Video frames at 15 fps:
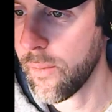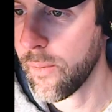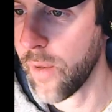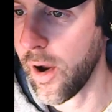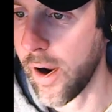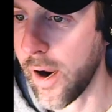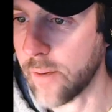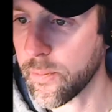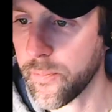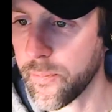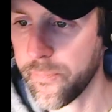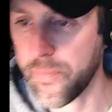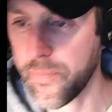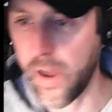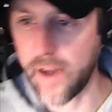All right.
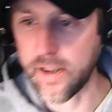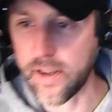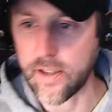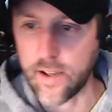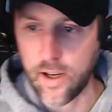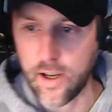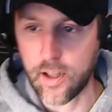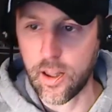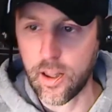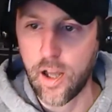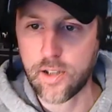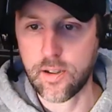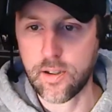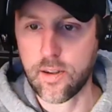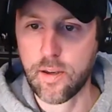I need like a
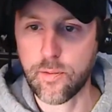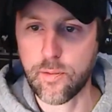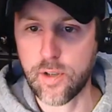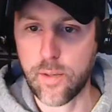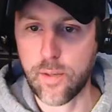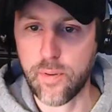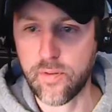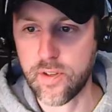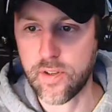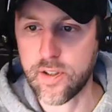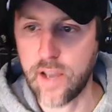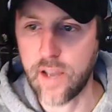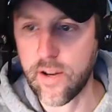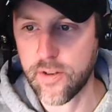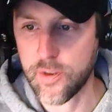lots of thumbs up if the
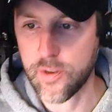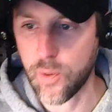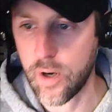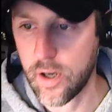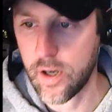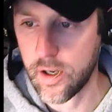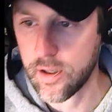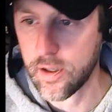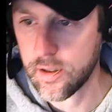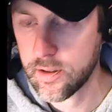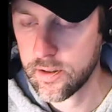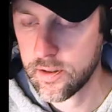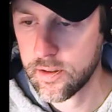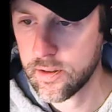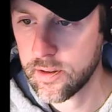sound is working.
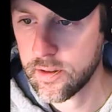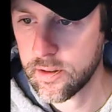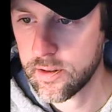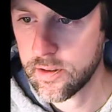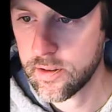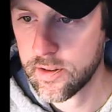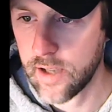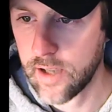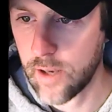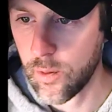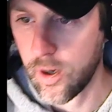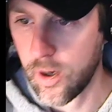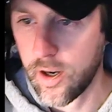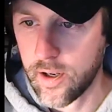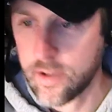Sound
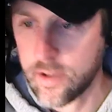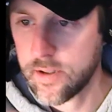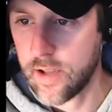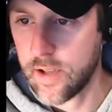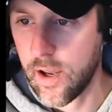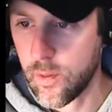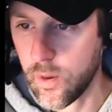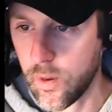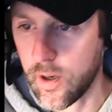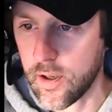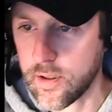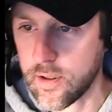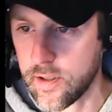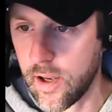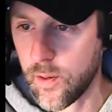working. Sound
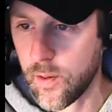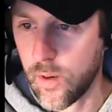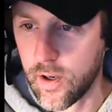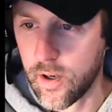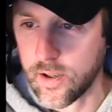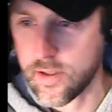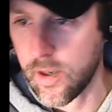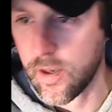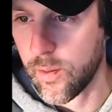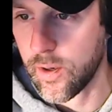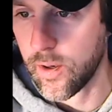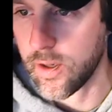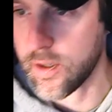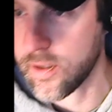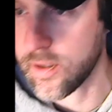working. Sound working. Sound
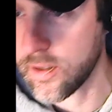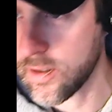working.